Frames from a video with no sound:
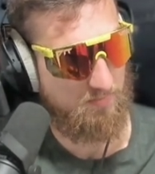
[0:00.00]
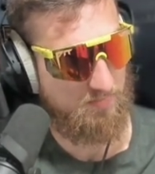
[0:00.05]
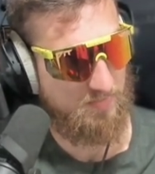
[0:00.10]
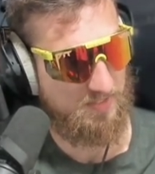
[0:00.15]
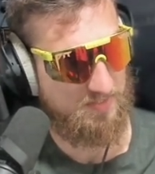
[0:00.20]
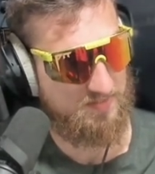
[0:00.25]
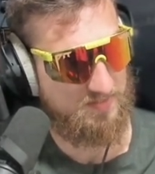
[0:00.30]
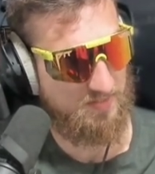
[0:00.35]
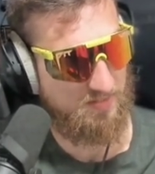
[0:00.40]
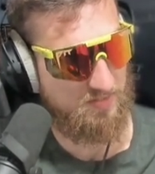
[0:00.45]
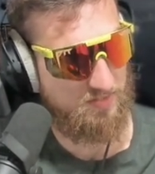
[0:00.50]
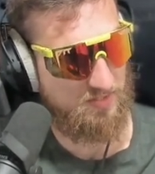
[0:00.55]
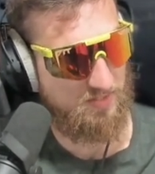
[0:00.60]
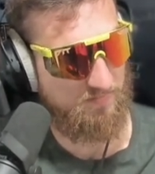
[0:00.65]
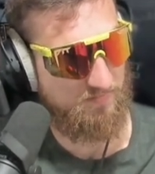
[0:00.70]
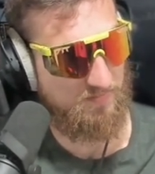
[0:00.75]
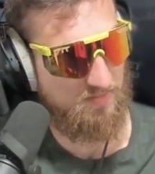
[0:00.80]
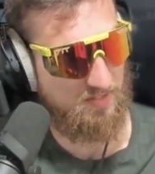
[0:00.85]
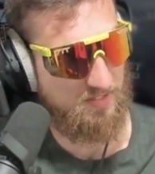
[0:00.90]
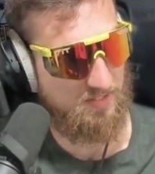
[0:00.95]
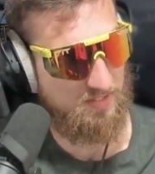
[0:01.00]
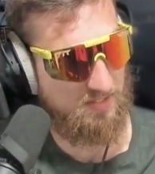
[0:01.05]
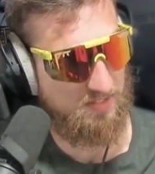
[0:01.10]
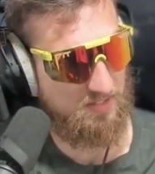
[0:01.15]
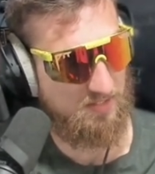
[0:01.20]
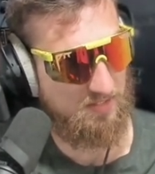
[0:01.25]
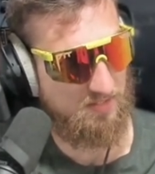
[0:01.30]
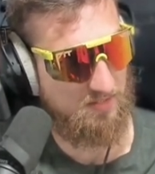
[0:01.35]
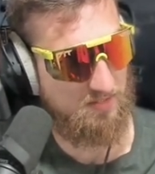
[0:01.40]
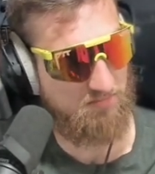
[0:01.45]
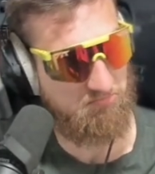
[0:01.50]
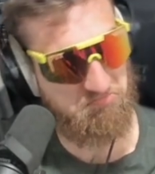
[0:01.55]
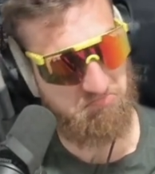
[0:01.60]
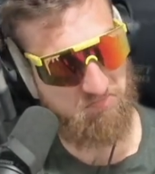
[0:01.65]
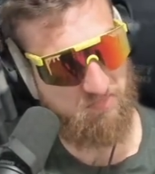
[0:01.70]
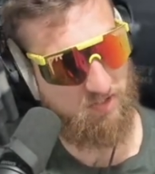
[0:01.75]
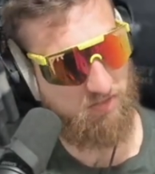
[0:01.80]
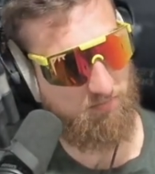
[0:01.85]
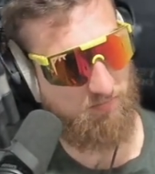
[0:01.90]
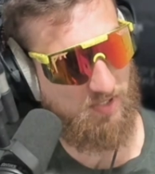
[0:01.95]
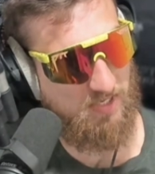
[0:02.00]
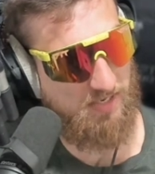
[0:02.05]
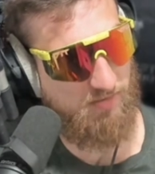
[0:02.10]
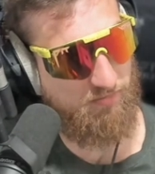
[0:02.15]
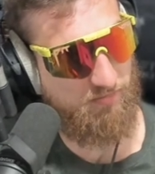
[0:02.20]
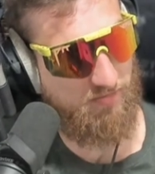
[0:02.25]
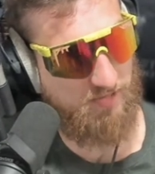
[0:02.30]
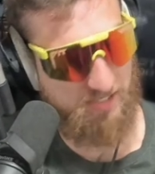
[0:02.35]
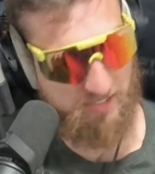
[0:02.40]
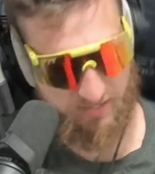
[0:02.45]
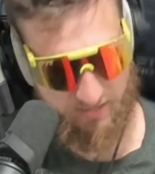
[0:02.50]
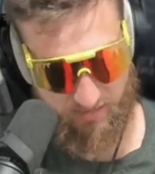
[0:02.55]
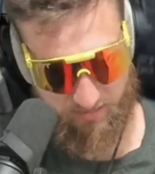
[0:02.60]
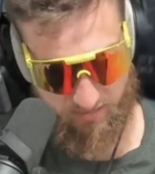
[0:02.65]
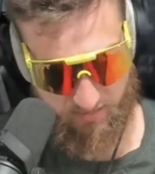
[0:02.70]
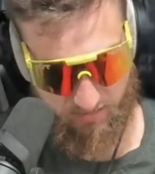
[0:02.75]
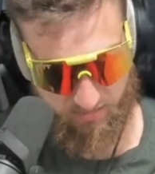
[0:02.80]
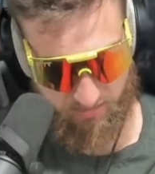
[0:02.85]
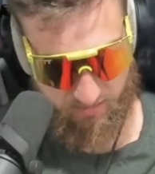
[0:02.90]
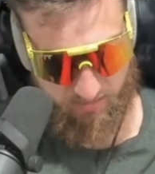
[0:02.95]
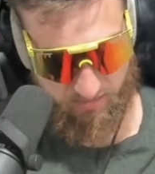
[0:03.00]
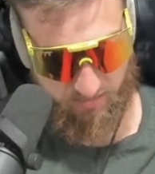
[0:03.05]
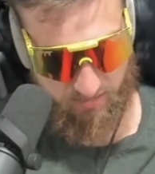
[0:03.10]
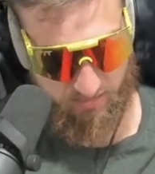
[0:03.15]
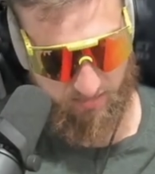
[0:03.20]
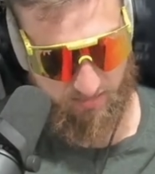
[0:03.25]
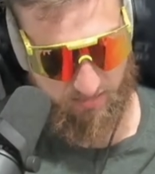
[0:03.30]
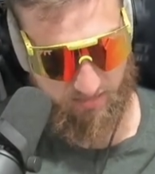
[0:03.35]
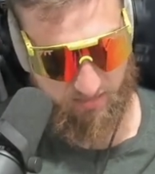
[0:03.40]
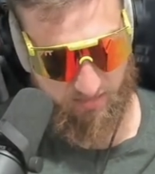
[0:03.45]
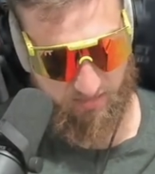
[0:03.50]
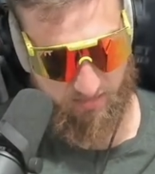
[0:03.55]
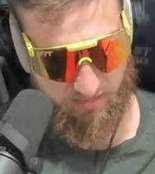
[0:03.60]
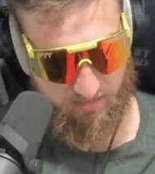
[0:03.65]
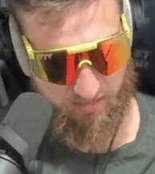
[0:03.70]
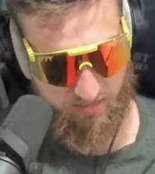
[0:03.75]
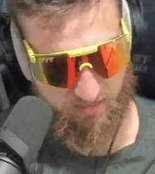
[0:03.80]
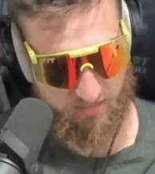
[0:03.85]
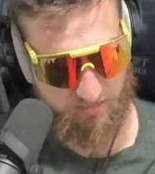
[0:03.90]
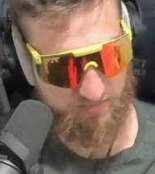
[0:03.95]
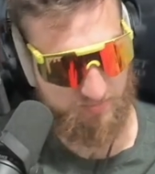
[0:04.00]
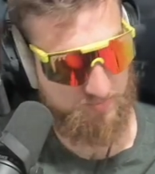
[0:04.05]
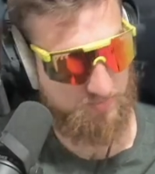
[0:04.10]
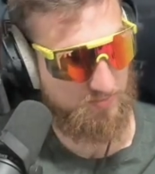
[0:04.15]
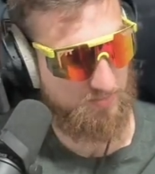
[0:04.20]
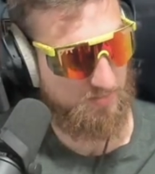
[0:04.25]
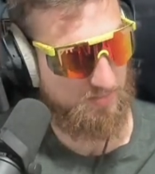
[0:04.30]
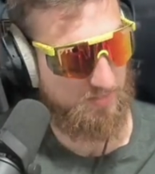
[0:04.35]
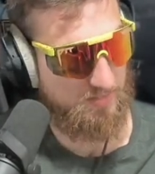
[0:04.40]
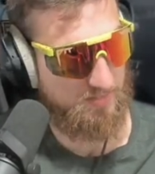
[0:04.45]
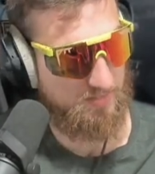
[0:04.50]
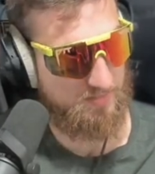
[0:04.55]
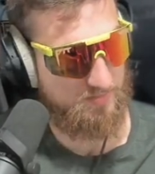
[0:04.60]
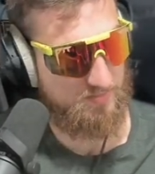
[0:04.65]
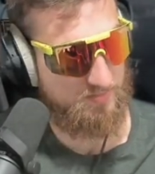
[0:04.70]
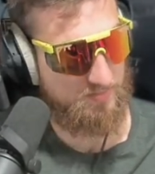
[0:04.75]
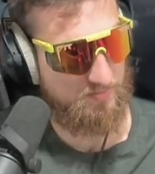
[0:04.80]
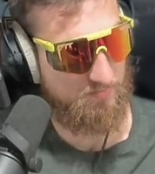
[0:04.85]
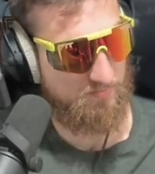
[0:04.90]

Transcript: bisection F90 compiled alright. So let us